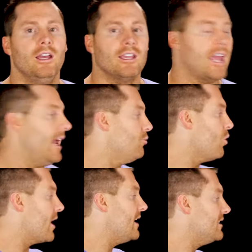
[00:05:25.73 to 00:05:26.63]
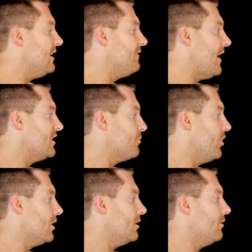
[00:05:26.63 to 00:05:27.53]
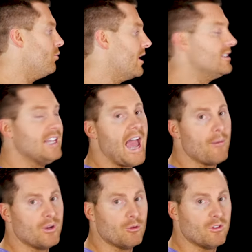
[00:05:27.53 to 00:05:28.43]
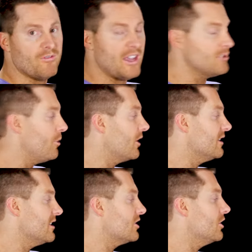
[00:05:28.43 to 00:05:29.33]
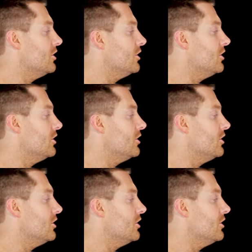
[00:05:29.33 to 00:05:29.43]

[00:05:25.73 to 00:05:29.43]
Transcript: Okay, what I see Facebook, what I see happening with Facebook is it's going